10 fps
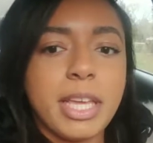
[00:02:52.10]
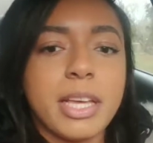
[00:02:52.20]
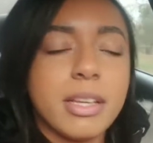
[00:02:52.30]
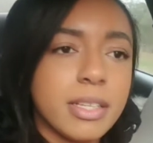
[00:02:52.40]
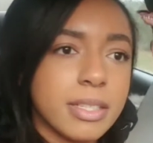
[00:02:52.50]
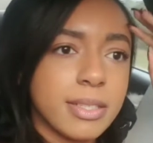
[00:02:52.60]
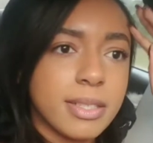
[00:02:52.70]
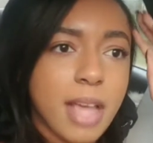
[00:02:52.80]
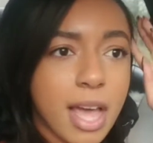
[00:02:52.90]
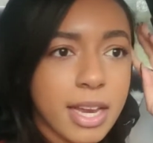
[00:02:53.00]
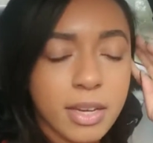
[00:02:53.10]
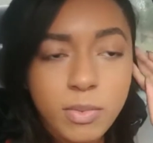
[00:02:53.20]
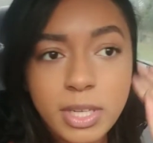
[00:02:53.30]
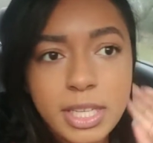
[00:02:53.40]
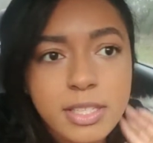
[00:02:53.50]
because I didn't
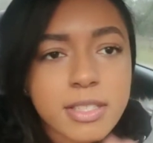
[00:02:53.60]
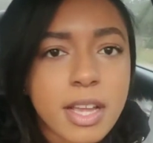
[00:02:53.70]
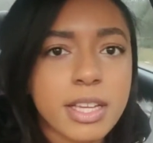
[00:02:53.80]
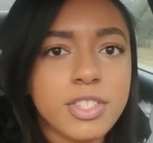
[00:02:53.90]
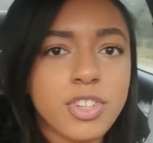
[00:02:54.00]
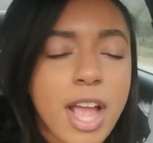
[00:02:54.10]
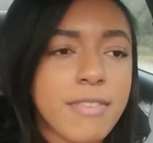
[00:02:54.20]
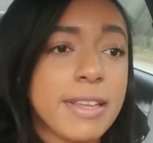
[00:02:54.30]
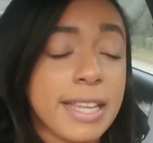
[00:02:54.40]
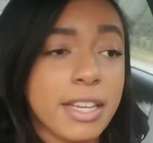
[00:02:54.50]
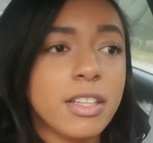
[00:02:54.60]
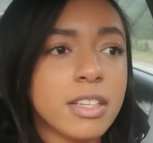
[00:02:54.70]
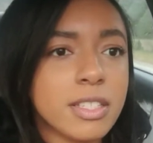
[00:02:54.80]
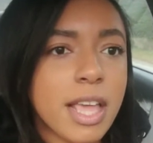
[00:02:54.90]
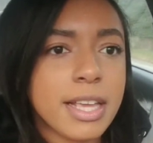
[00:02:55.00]
want to get stuck in traffic and it
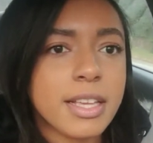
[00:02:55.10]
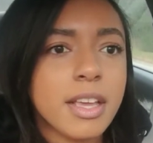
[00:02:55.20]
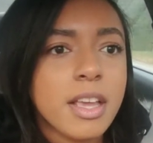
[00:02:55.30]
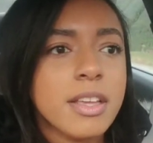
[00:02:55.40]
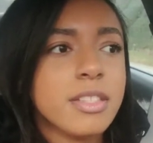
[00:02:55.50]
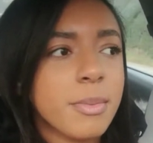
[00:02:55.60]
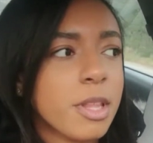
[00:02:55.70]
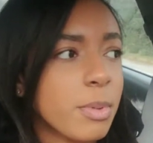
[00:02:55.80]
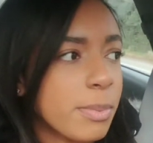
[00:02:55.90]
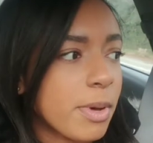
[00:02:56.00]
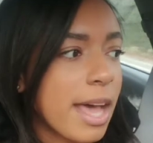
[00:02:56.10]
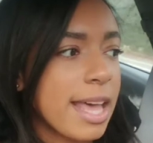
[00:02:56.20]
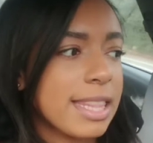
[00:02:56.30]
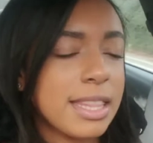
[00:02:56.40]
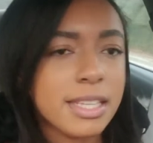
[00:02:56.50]
looks like some other people
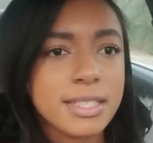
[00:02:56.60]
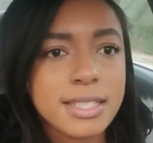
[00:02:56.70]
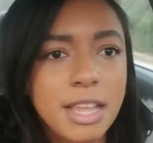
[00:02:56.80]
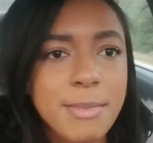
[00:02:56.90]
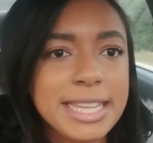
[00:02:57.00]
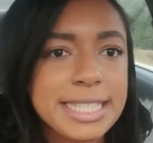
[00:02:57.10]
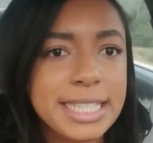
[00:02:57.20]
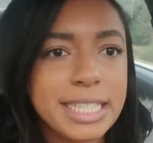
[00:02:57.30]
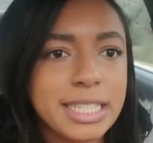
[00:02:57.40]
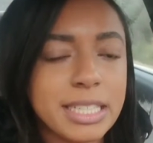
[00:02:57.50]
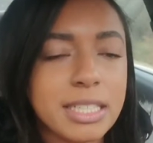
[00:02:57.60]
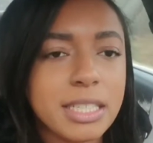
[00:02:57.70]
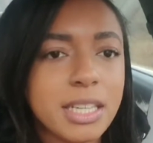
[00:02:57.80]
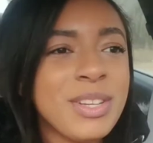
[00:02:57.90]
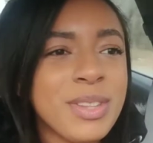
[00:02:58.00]
had the same idea.
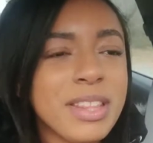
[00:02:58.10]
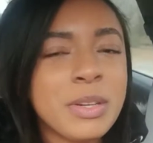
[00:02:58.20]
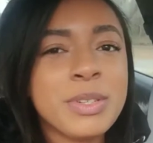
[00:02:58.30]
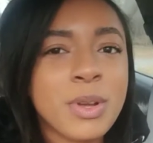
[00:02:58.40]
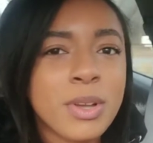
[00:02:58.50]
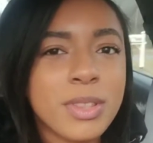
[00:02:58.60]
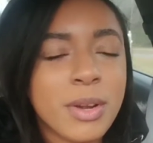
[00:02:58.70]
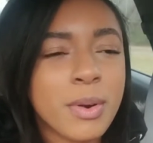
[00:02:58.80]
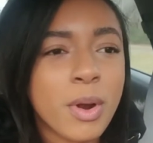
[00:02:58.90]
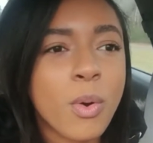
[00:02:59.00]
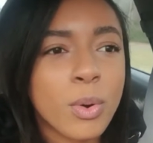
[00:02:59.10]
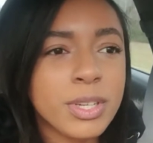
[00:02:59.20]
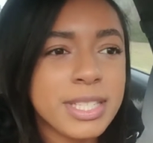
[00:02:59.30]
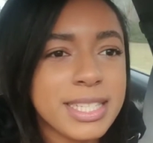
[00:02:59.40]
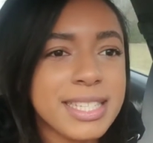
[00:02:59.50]
I knew that there were there were
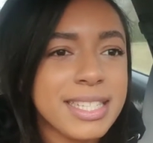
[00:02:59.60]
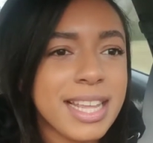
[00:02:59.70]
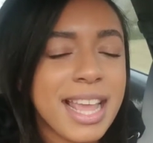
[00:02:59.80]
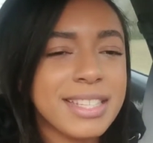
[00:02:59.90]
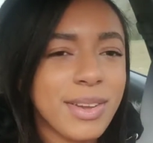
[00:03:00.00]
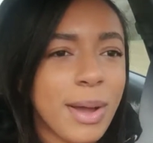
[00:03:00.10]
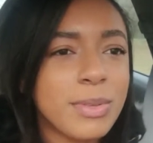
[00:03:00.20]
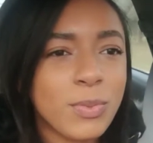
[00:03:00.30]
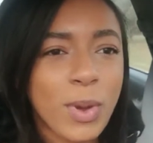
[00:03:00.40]
horses, so I was